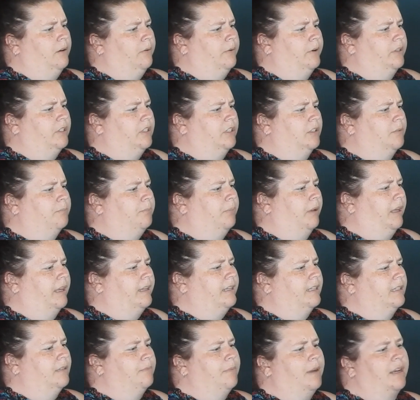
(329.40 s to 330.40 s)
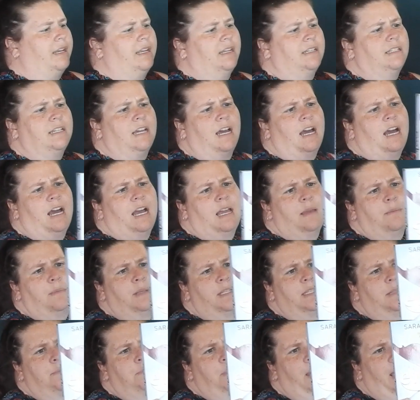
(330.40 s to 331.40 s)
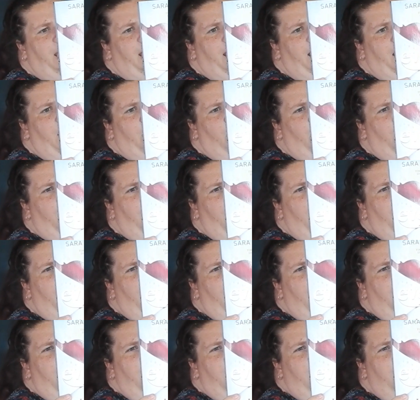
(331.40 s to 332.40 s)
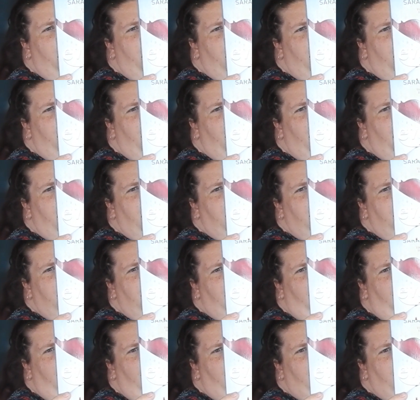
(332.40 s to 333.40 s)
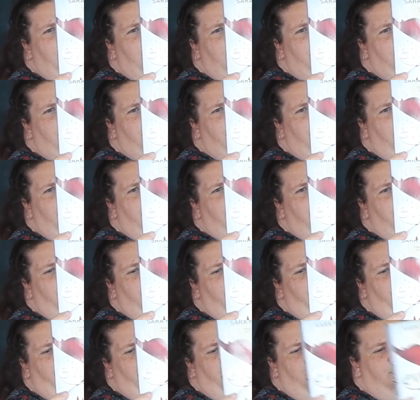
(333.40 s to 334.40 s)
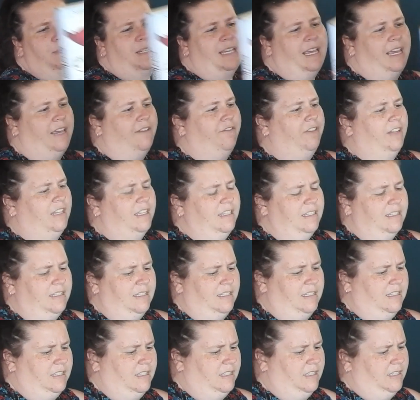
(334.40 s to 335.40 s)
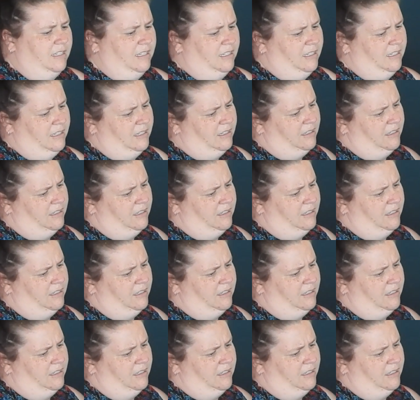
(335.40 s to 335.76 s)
which is blood is money, time is power, desire is treachery, welcome to Everless.